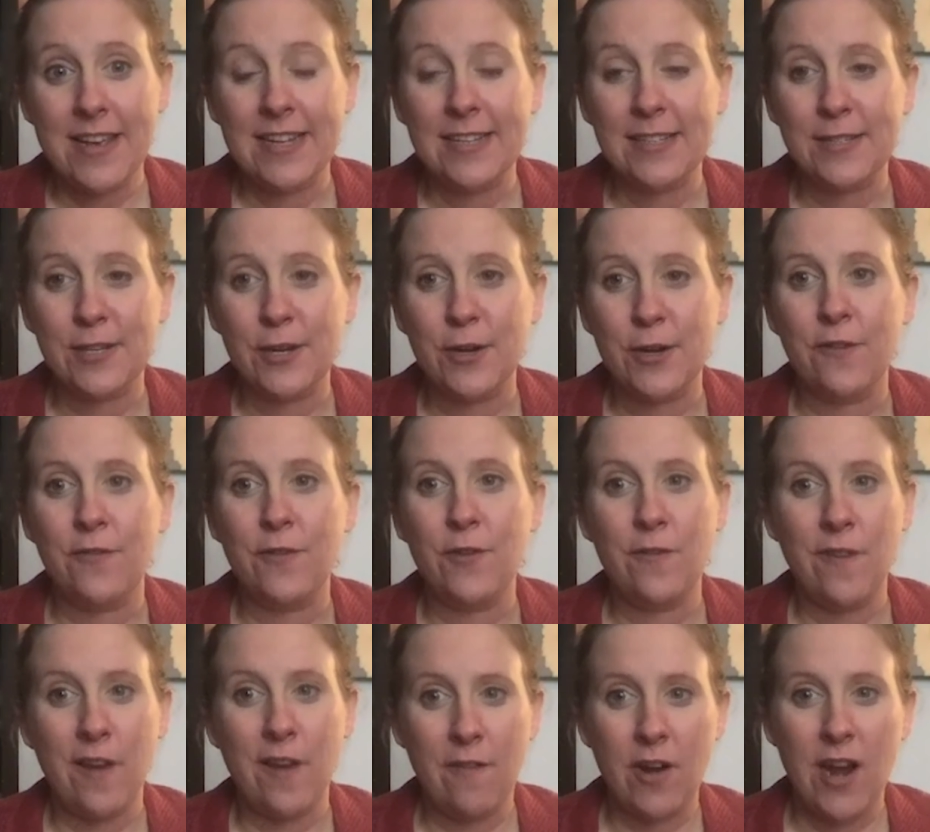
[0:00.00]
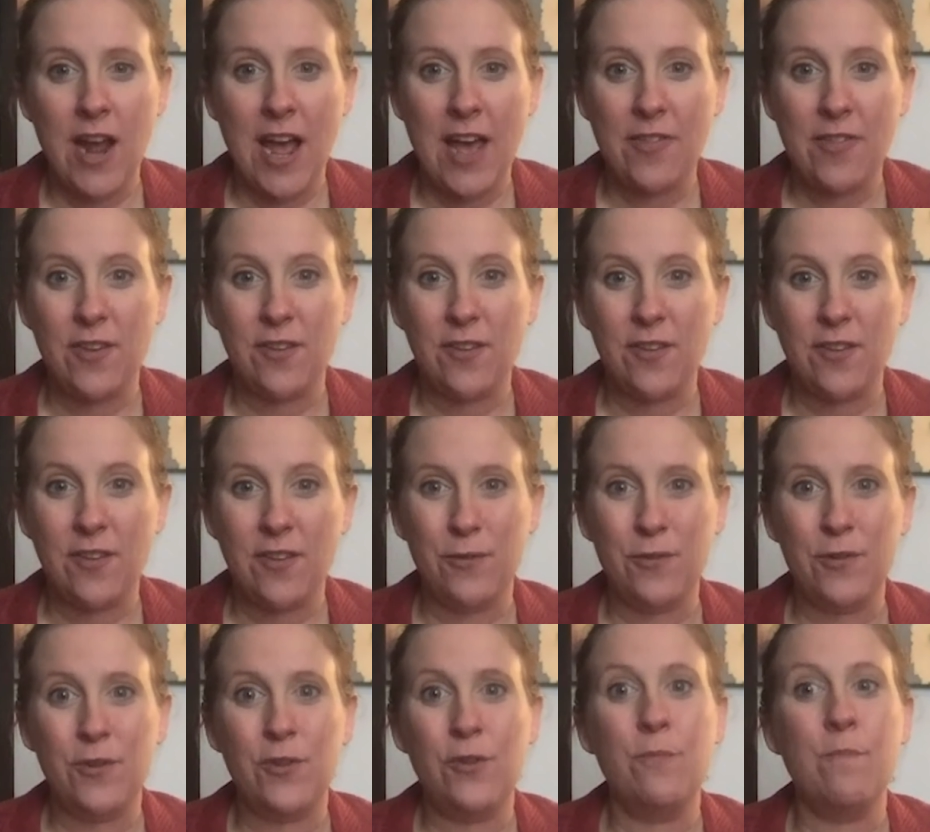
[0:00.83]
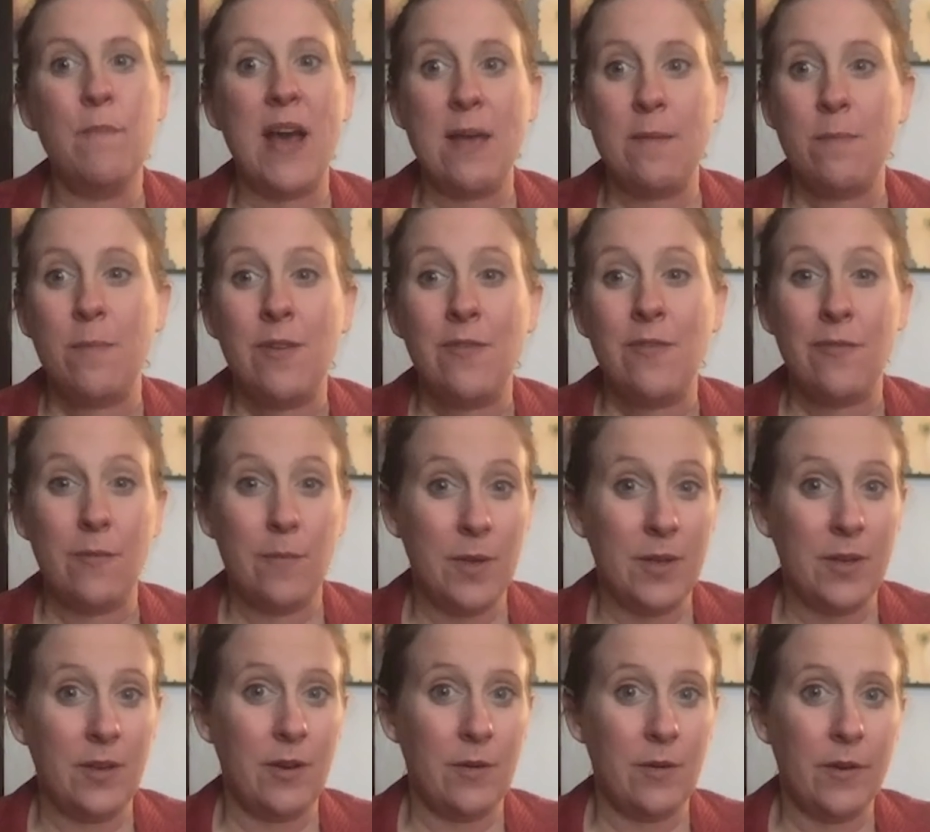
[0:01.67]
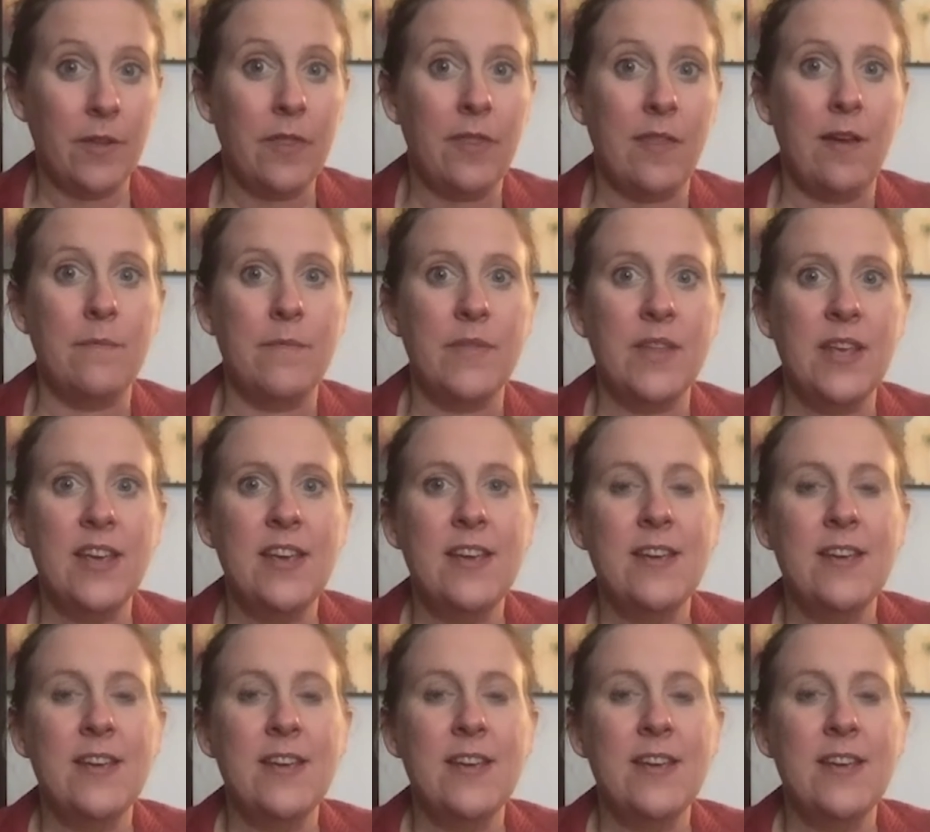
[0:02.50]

and so if you've ever had the flu, you might be familiar with them.